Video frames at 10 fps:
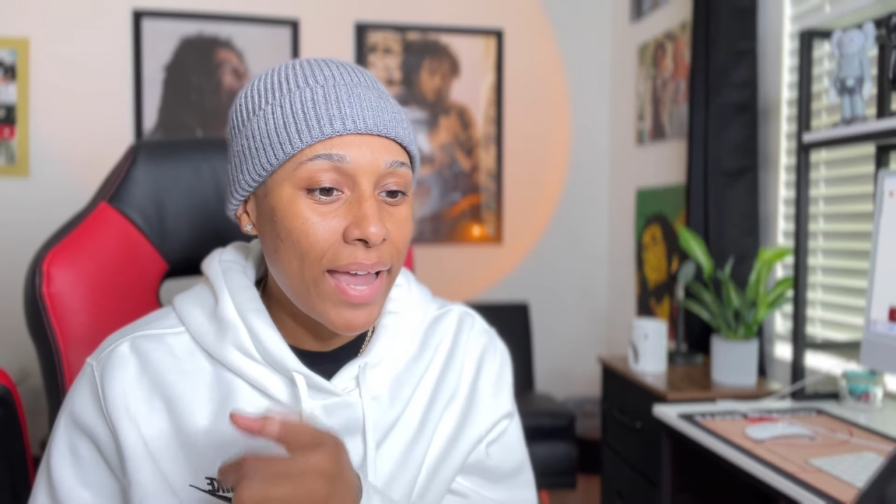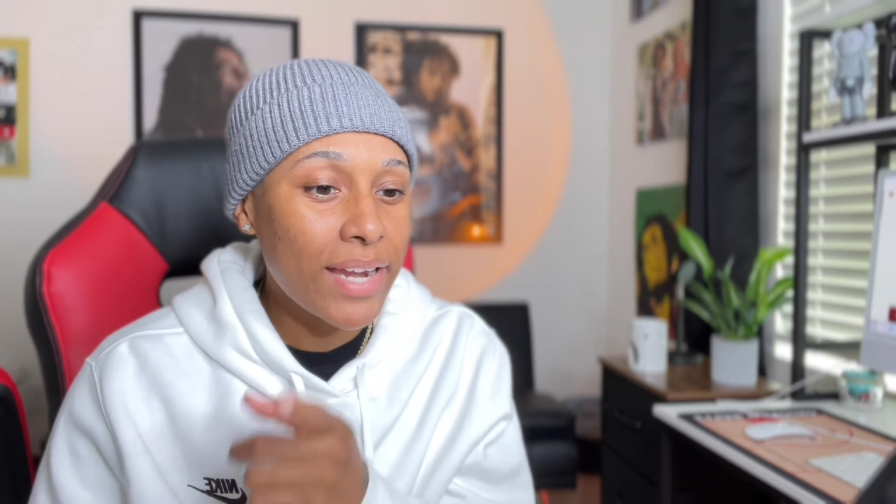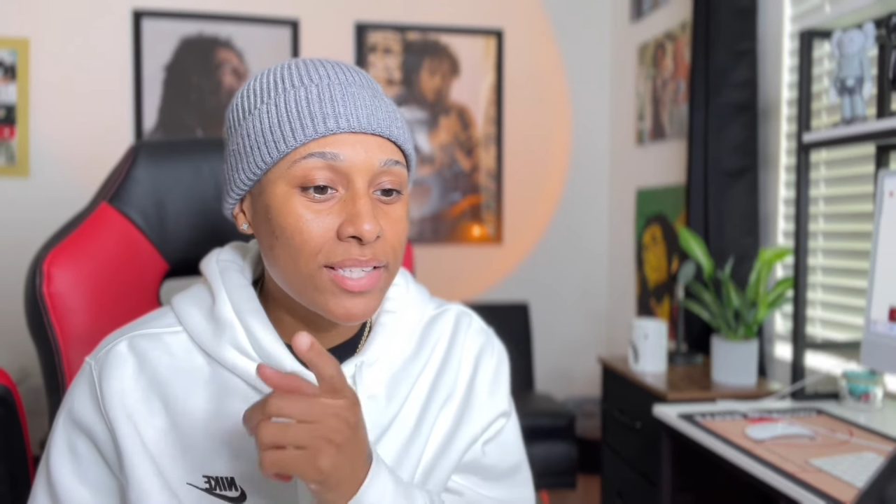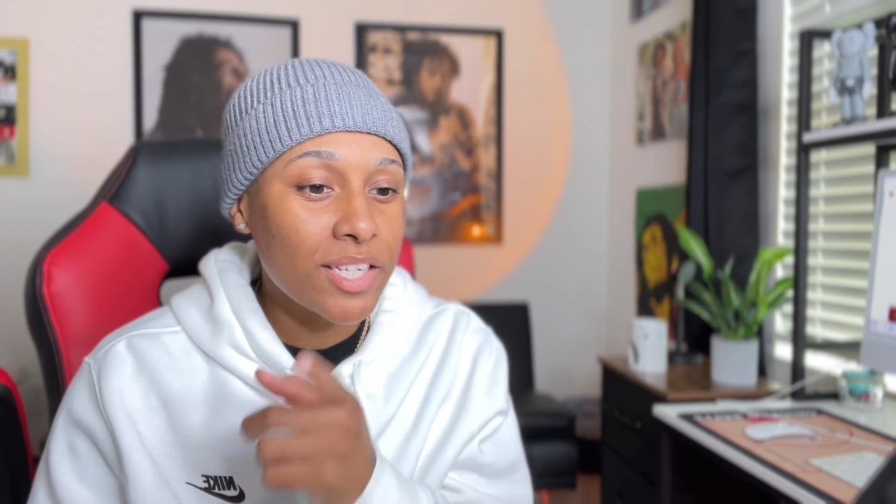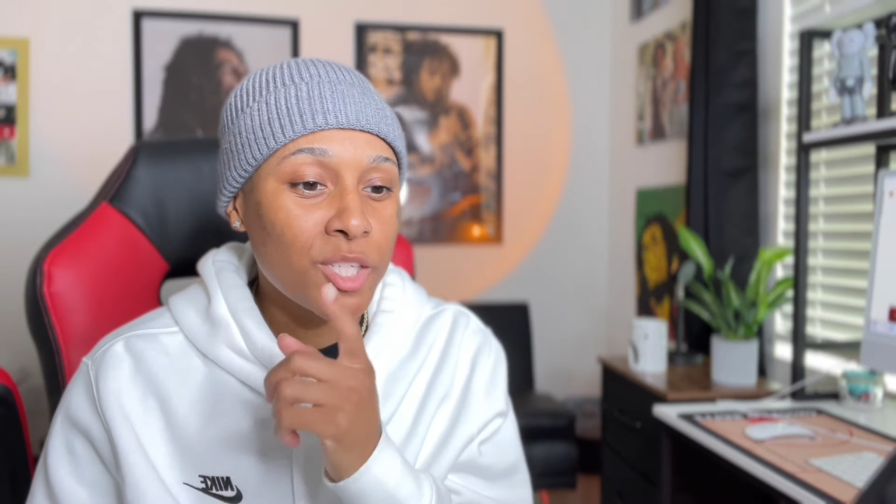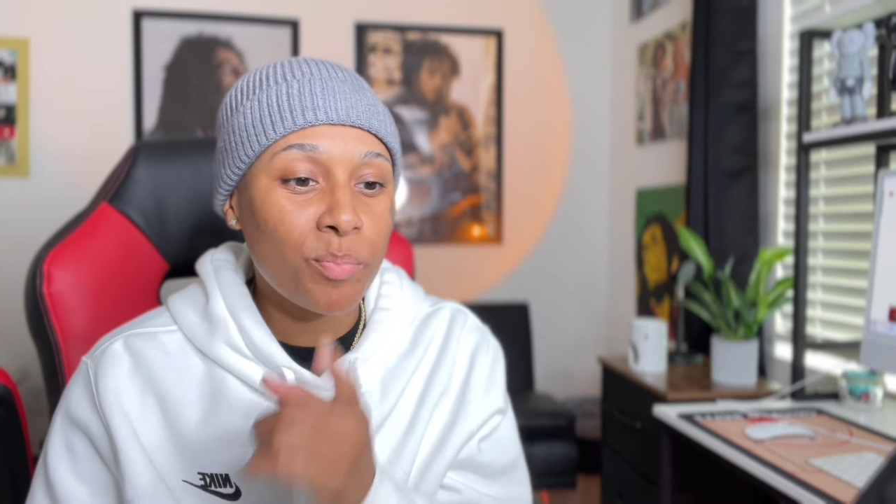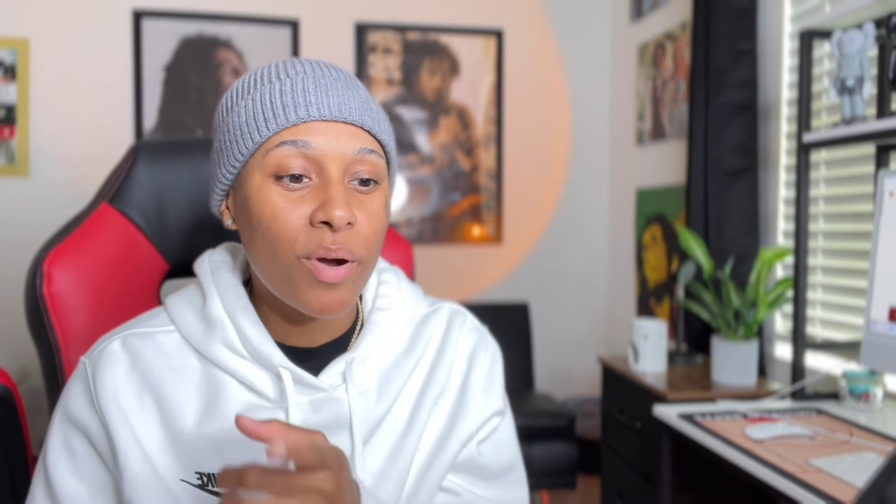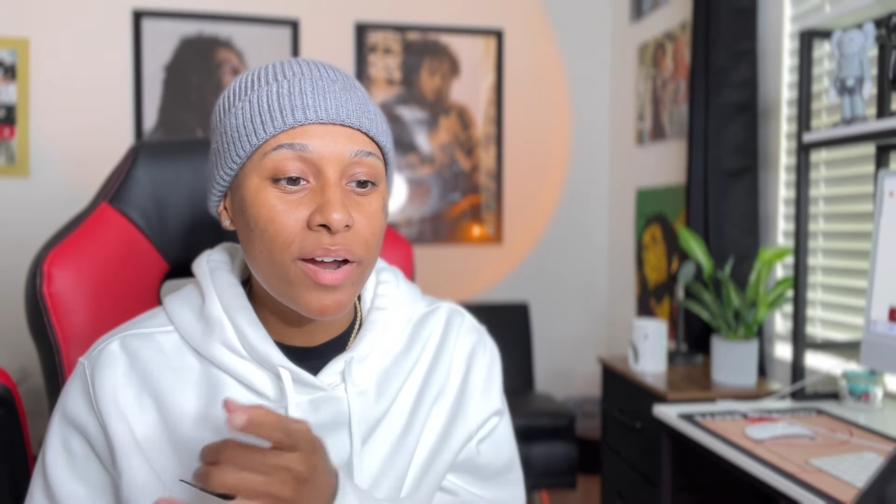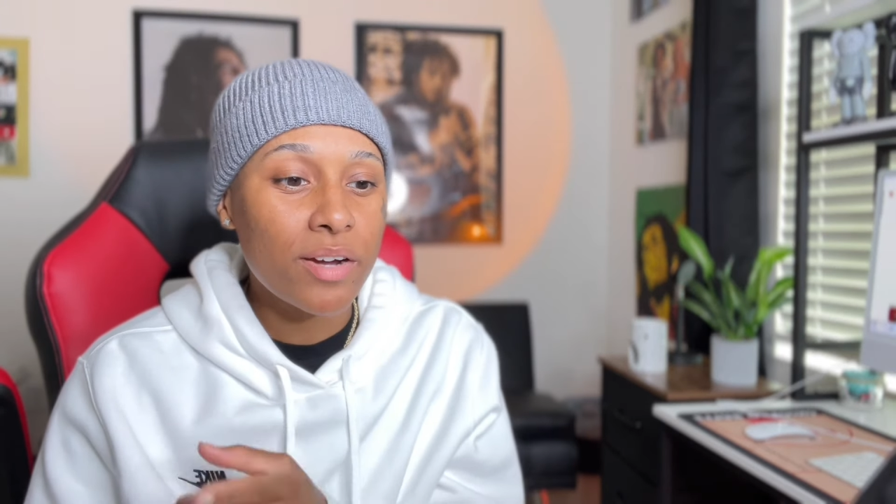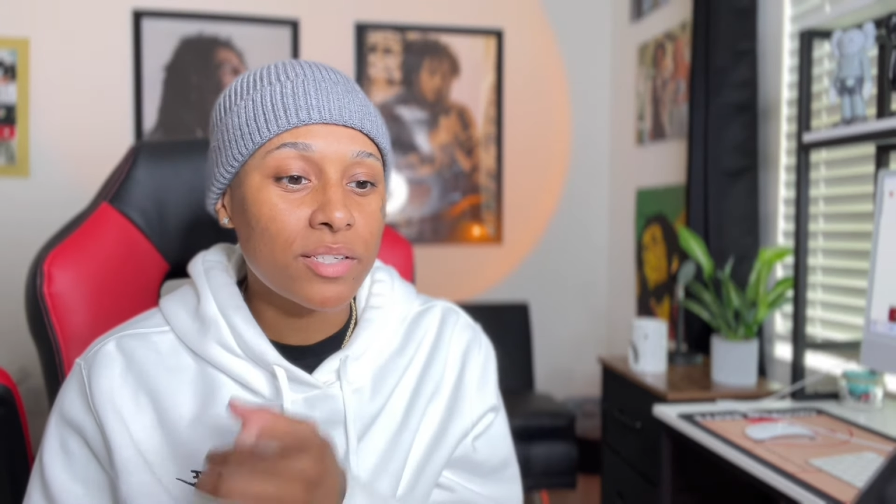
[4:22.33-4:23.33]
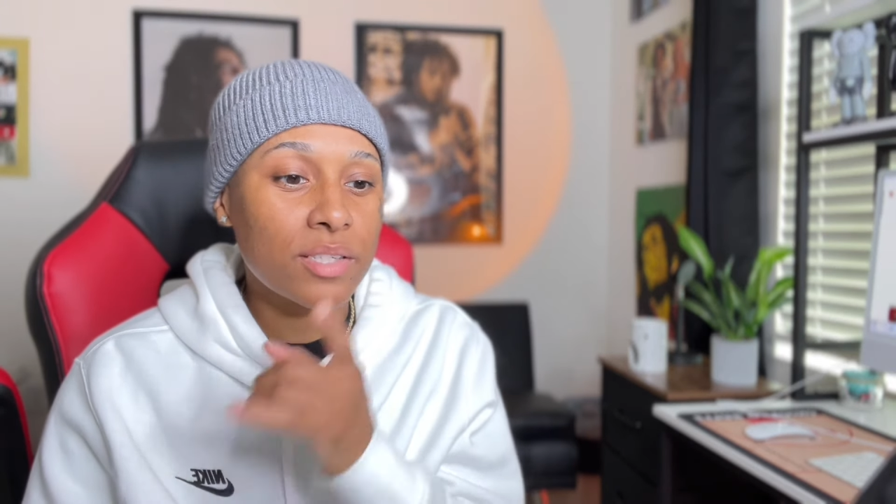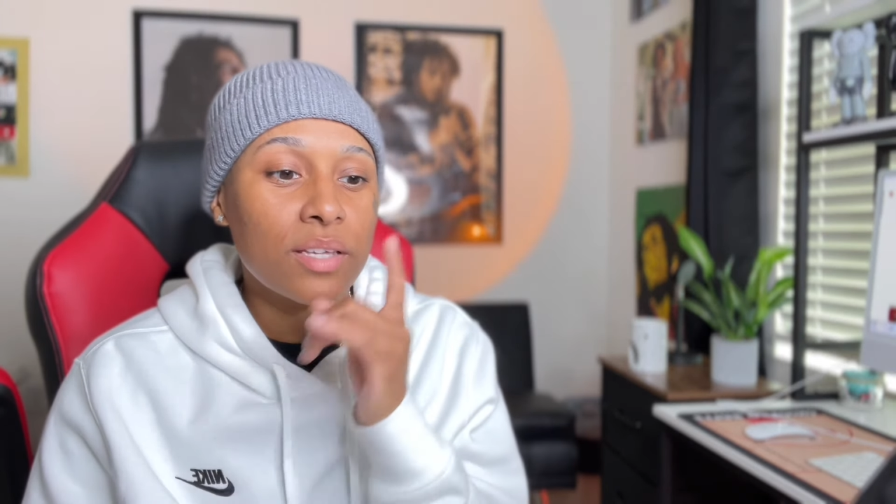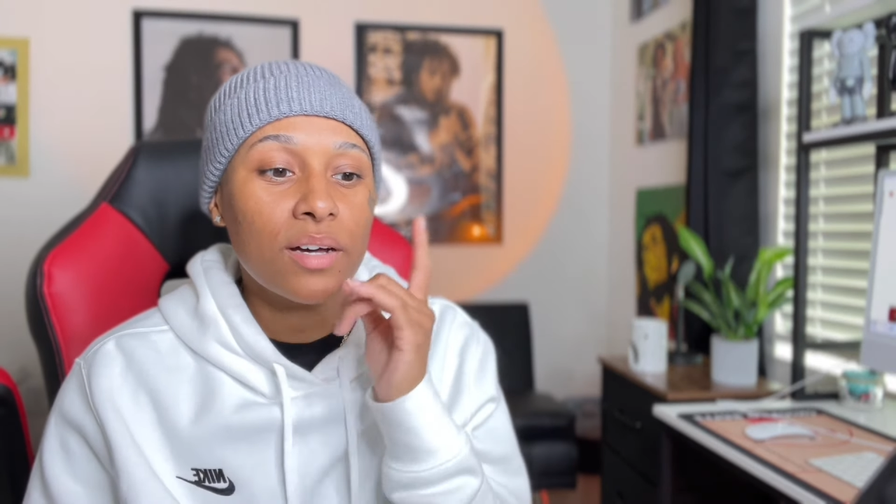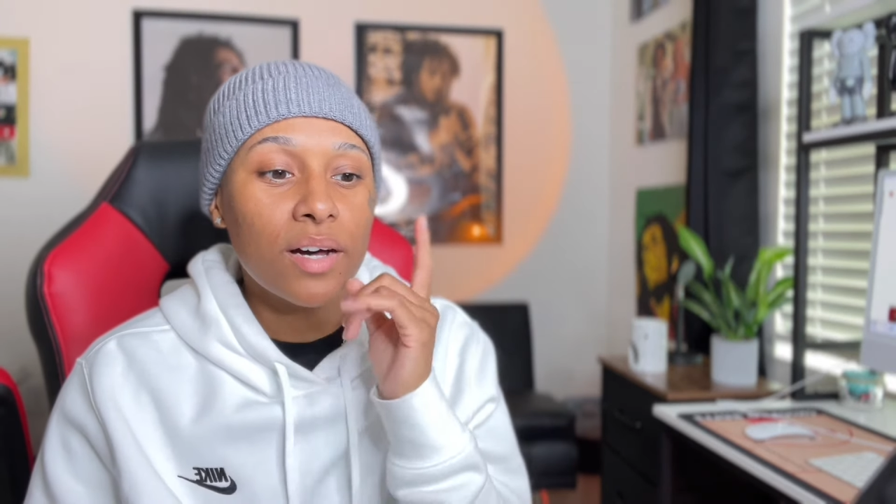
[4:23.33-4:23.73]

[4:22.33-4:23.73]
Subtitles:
86 Prayers,